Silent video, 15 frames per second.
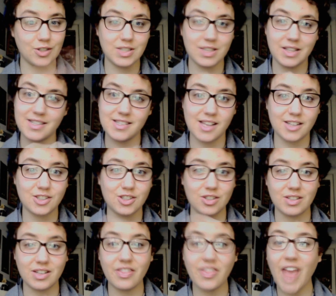Edgar did this,
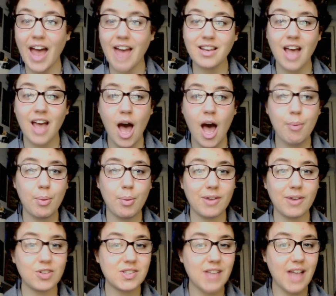Edgar did that, but
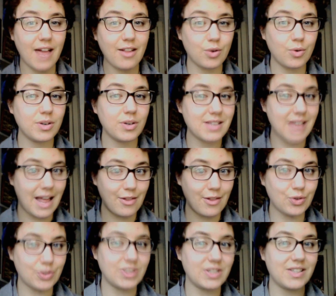whenever it's
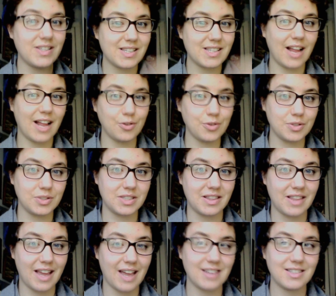Eleanor did this and Eleanor
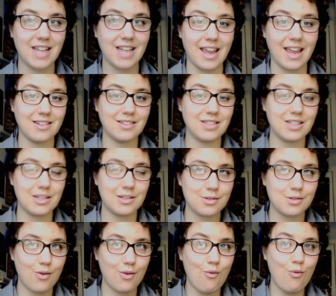did that, and
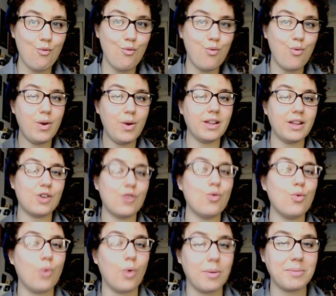it's really
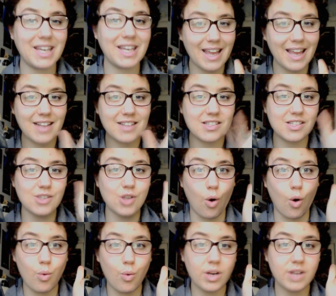cool. I mean, he has his
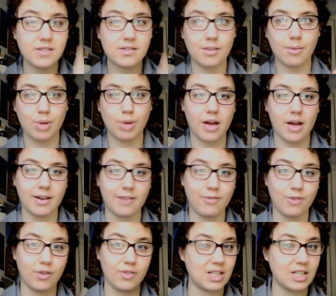own subplot
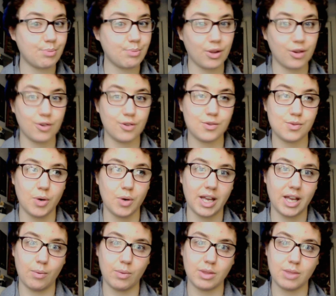involving his brother who's
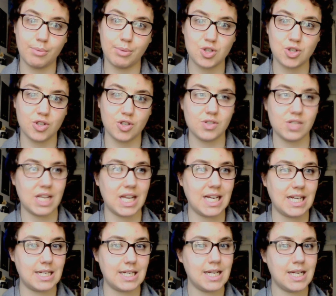working with the butchers
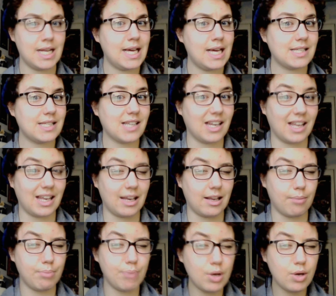and is kind of
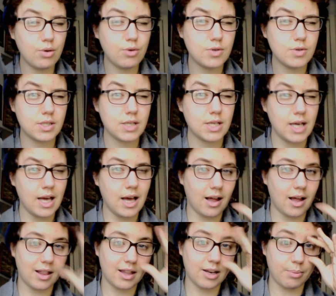getting abused
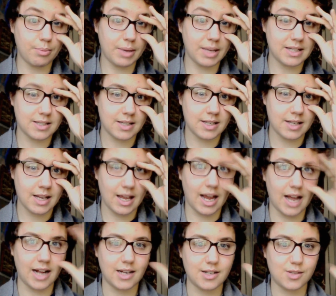a little bit
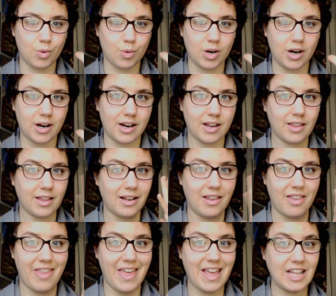at his work, and
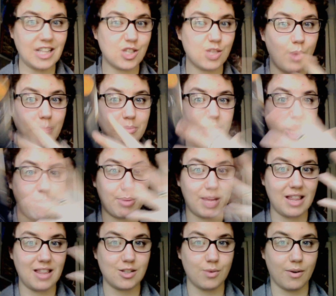then they get swept up
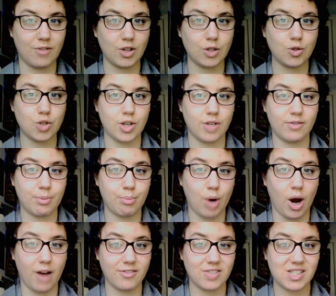in this revolution of the
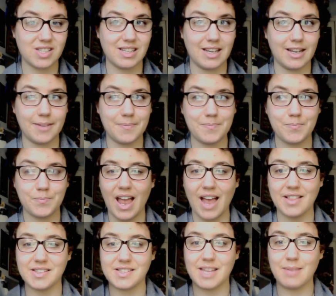prophecy.
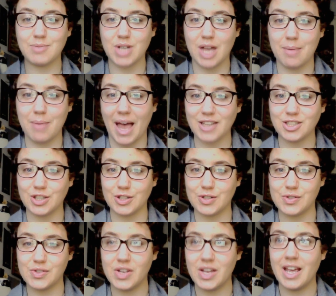At the same time,
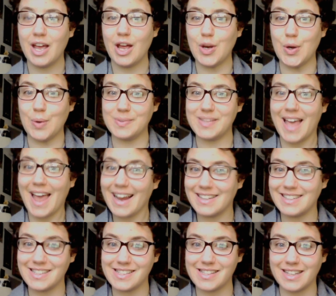Edgar's knows
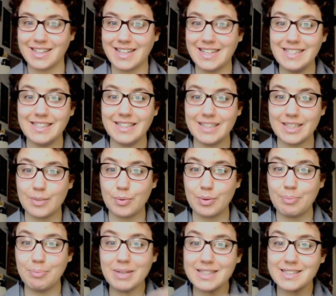Agnes, and he's dealing
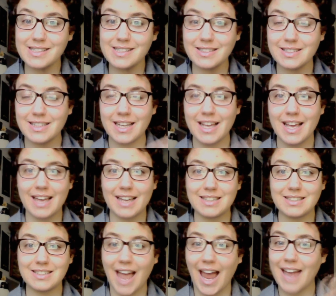with Millicent,
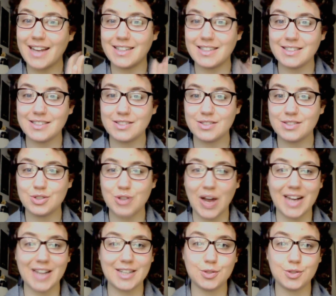and Agnes
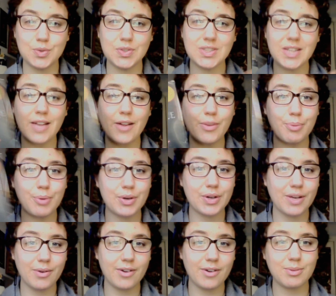trying to sell the
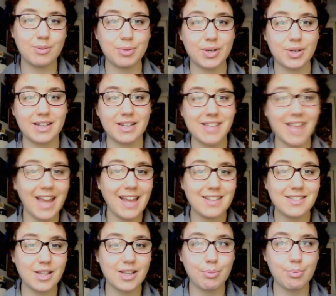book, get rid of the book, get his
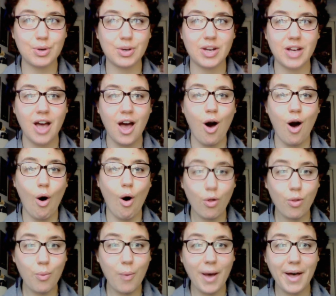hands on the book.
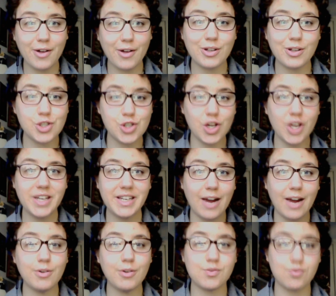All the while, John
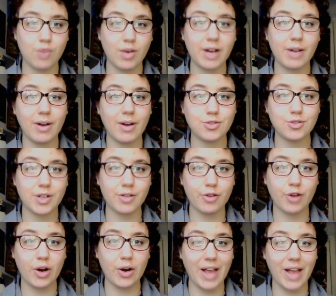Gower is running around trying to
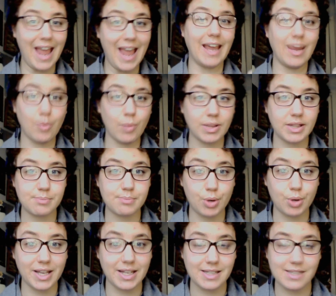figure out A, what this
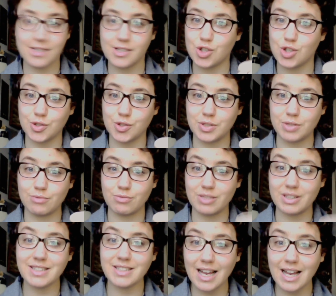book is, because Chaucer didn't
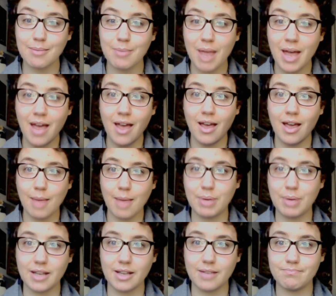really tell him,
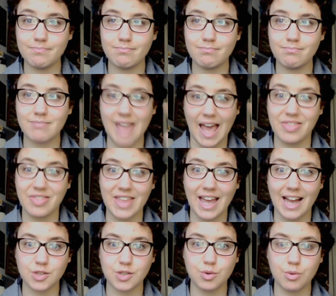and B, get
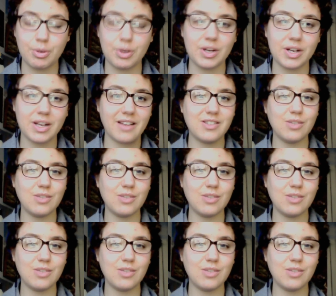the actual book.